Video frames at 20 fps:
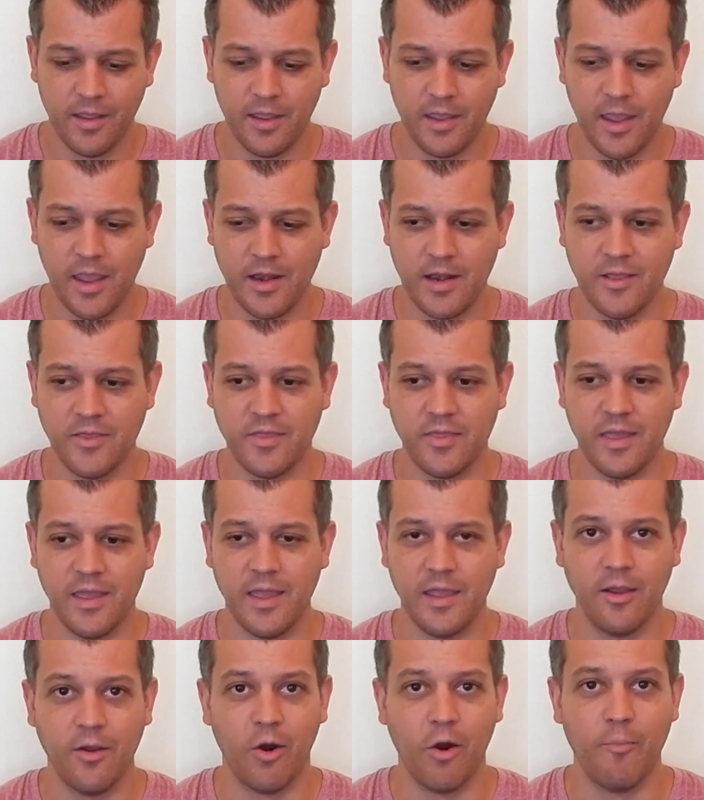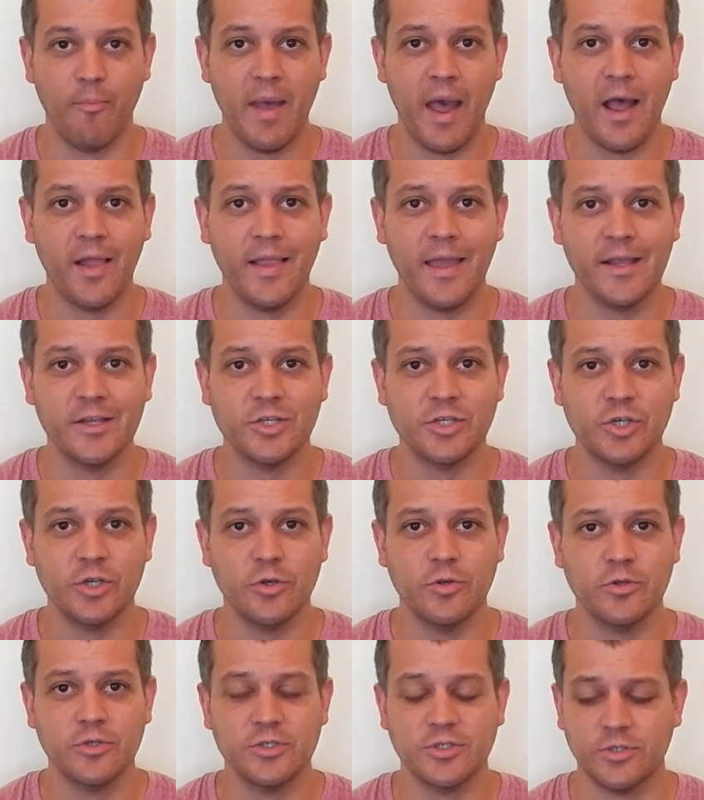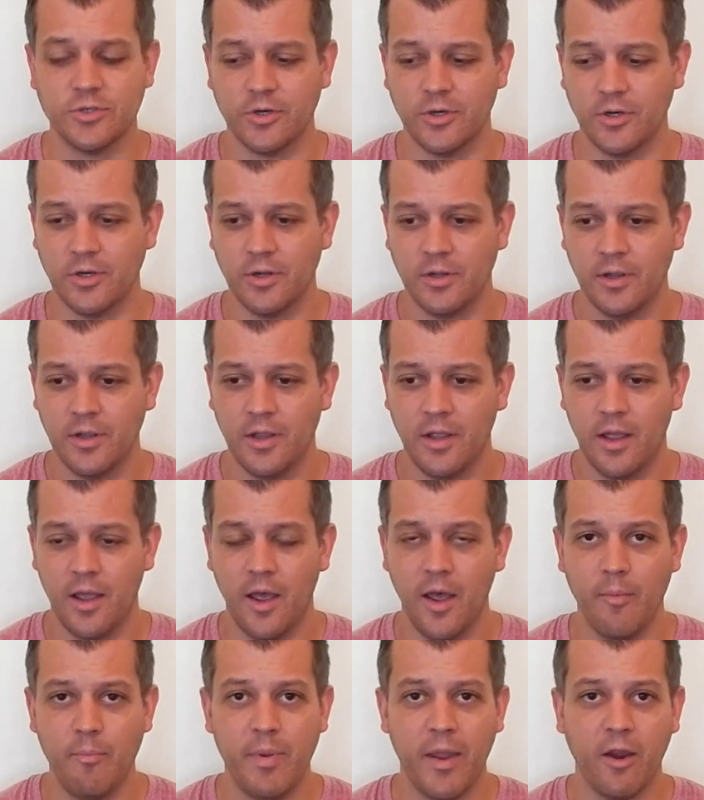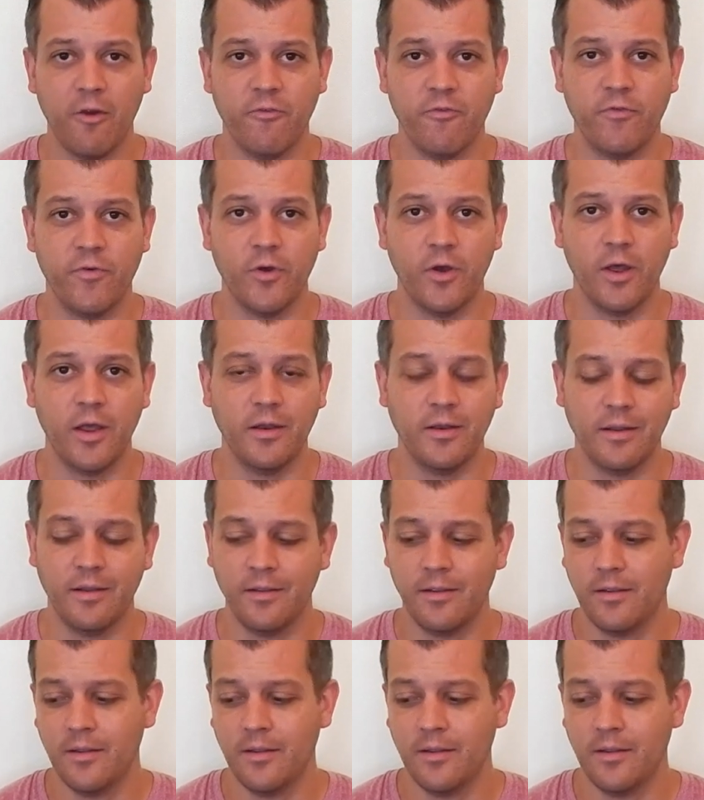anything, or ballet shoes or barefoot.